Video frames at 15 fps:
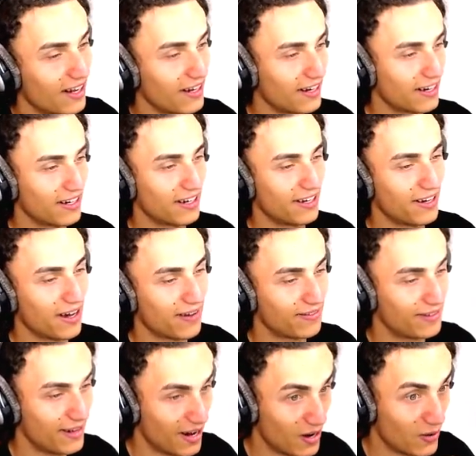Yeah, Clearly, you have
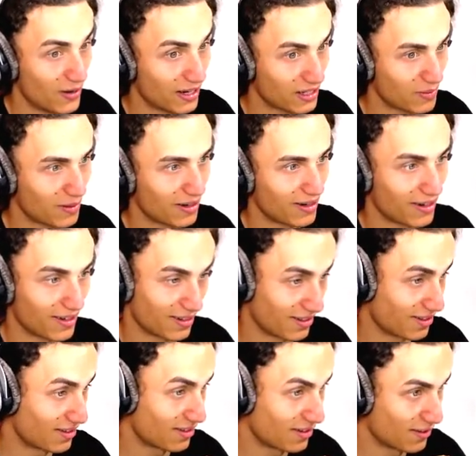no
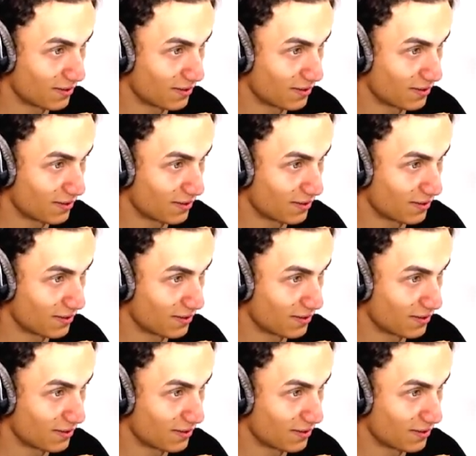experience.